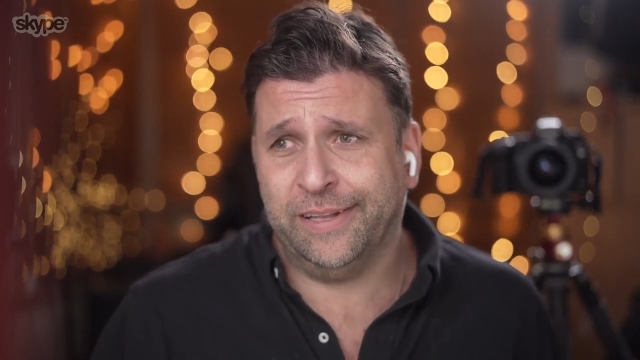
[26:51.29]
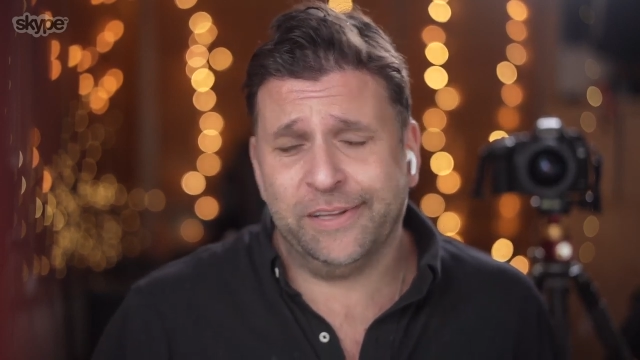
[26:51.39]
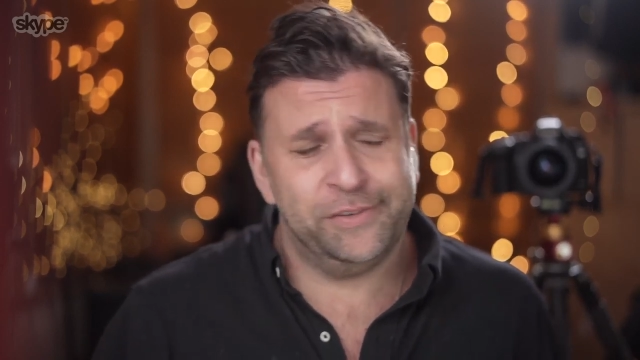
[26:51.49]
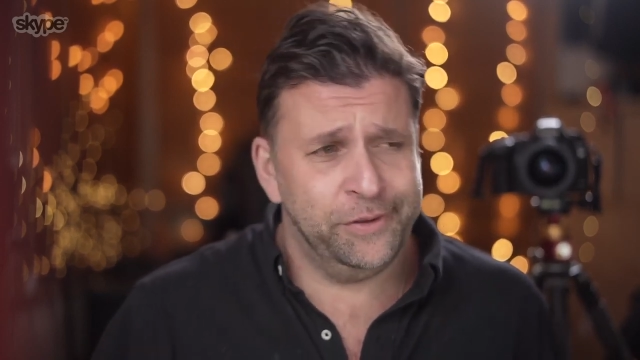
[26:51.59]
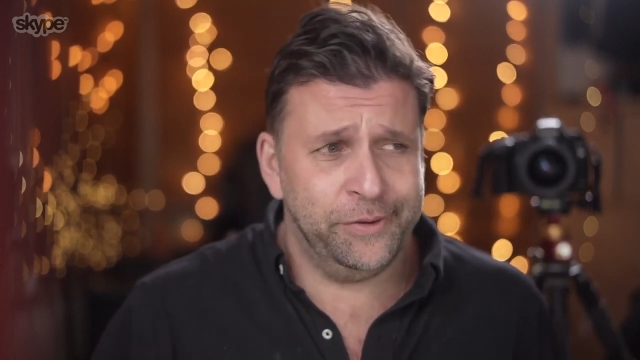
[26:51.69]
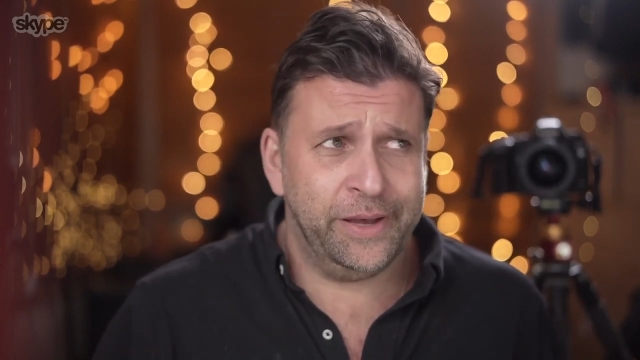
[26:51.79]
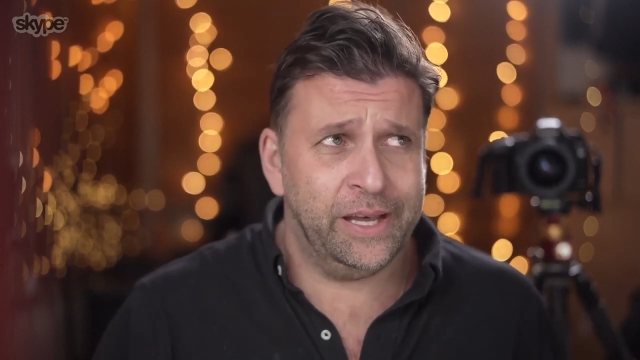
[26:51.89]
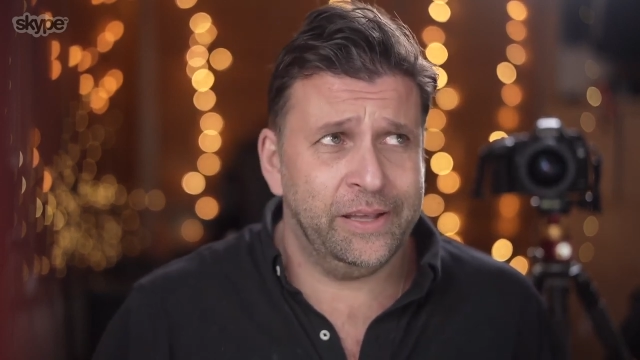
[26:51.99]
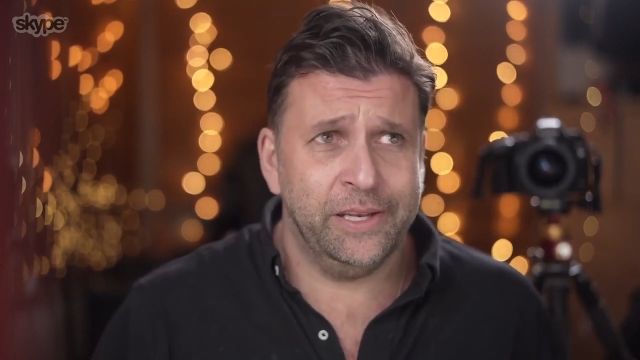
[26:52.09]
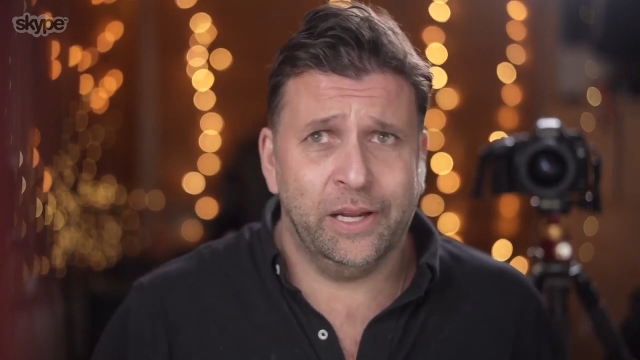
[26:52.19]
Unless you
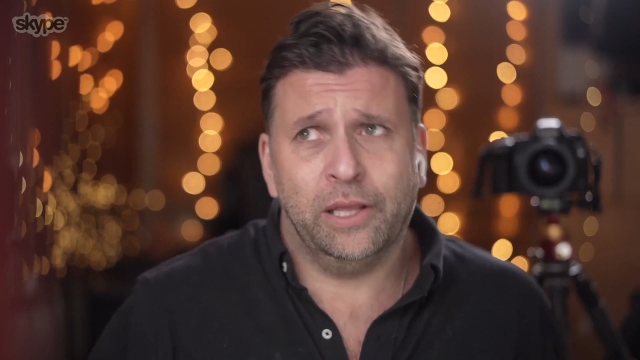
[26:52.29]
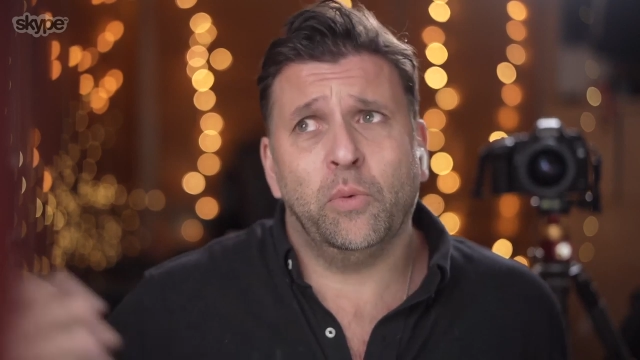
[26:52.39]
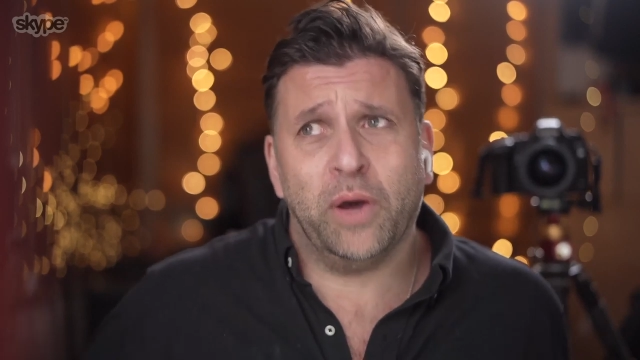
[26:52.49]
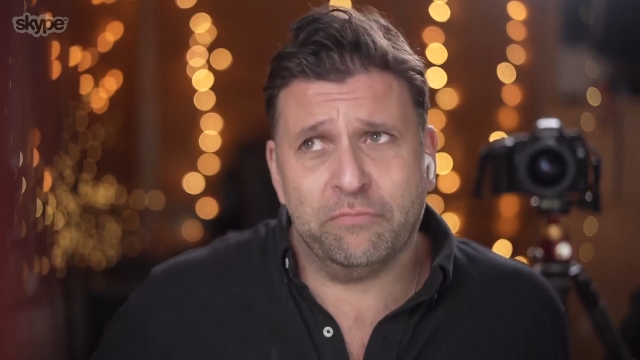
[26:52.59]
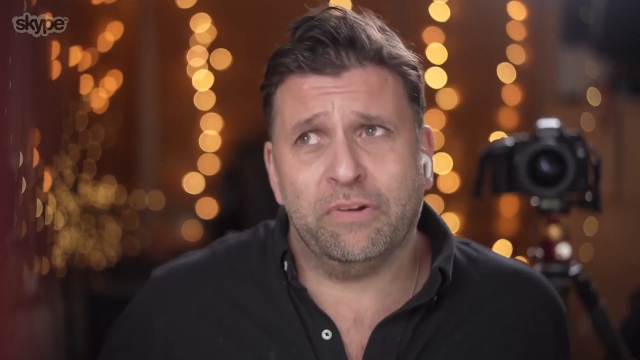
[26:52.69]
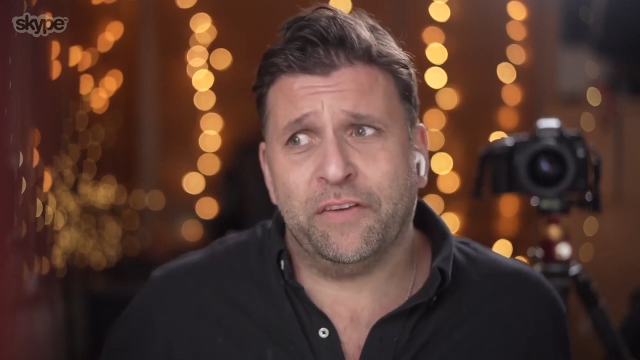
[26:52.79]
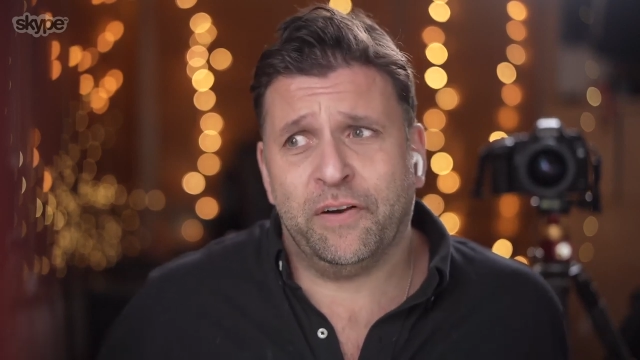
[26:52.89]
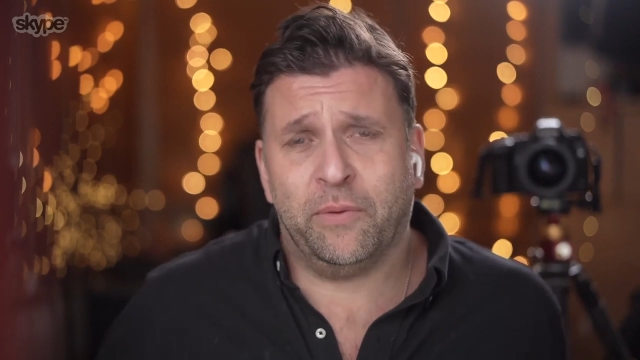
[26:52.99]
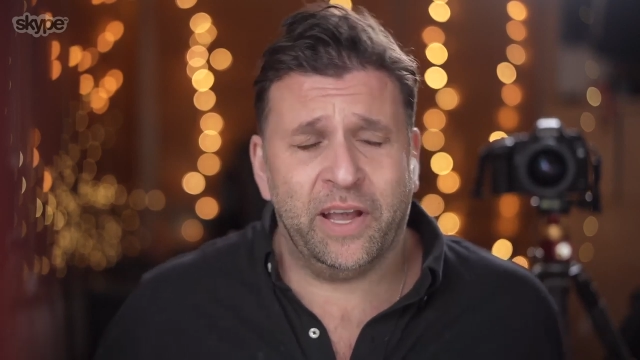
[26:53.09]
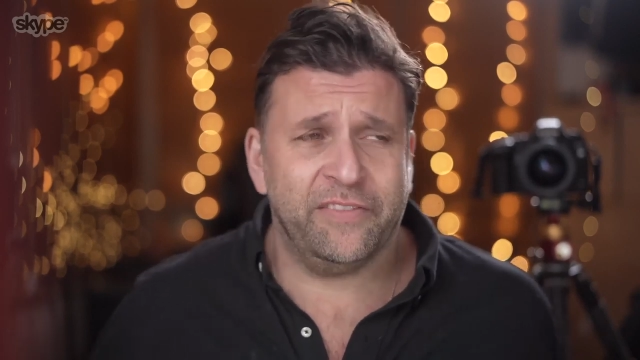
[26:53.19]
had, you know, you went
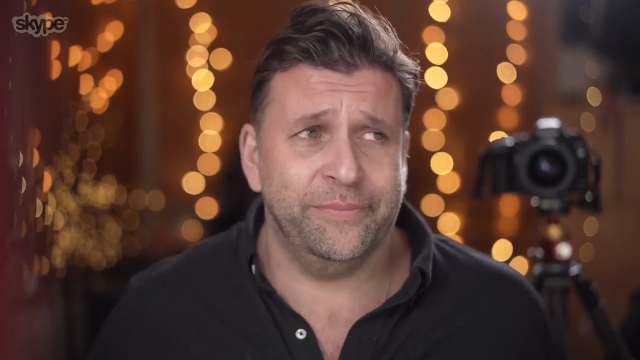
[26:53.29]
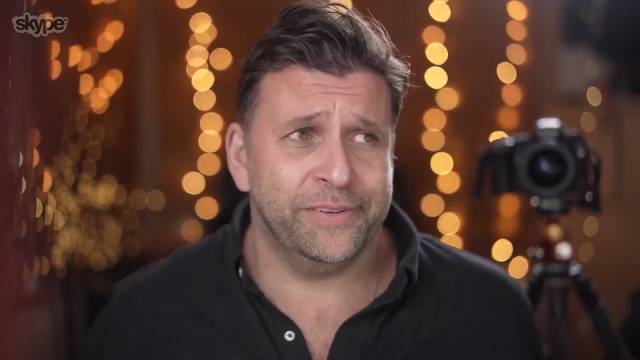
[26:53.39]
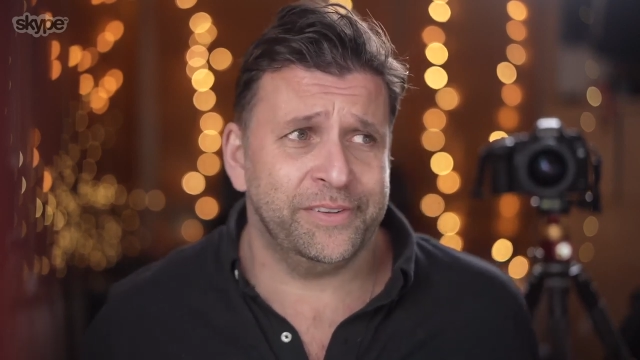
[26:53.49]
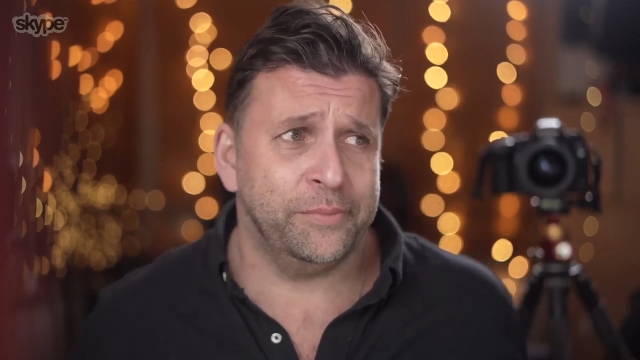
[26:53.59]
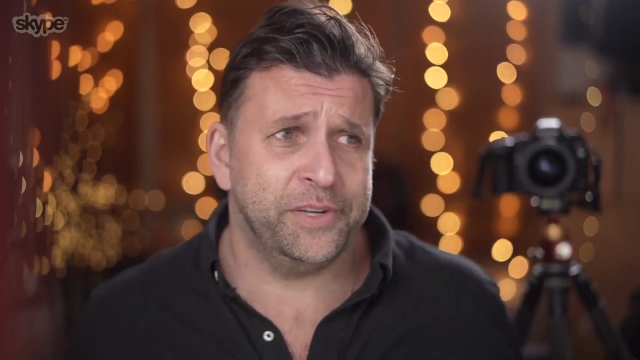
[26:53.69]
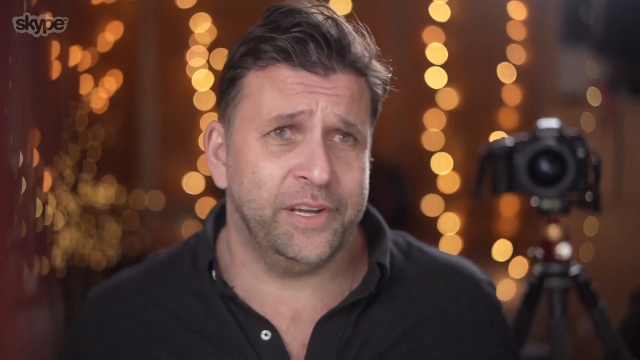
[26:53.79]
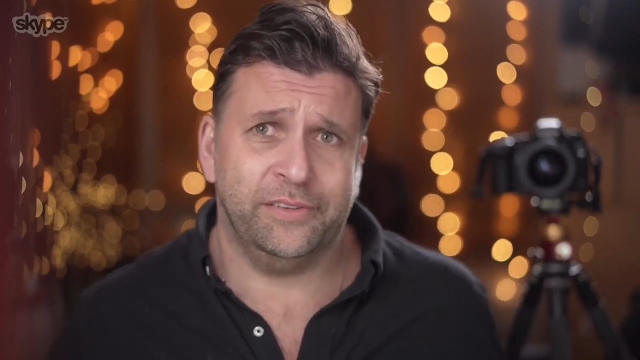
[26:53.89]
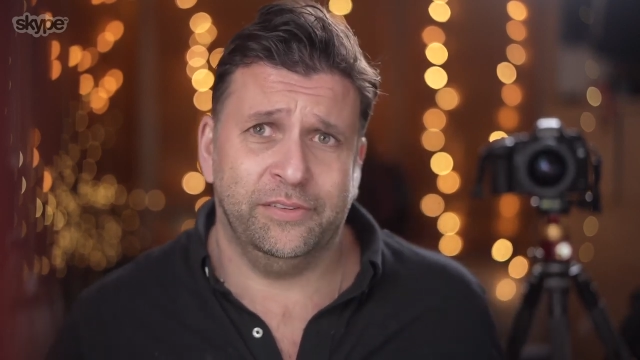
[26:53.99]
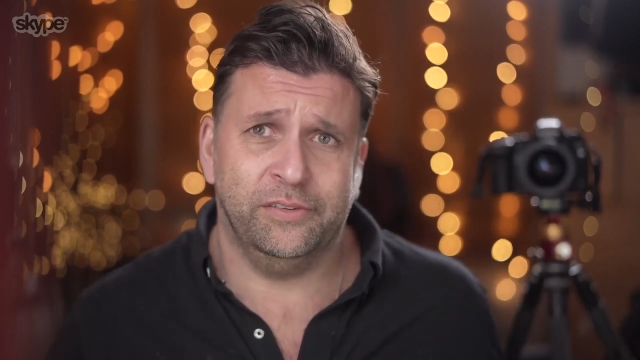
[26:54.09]
really far away from your subject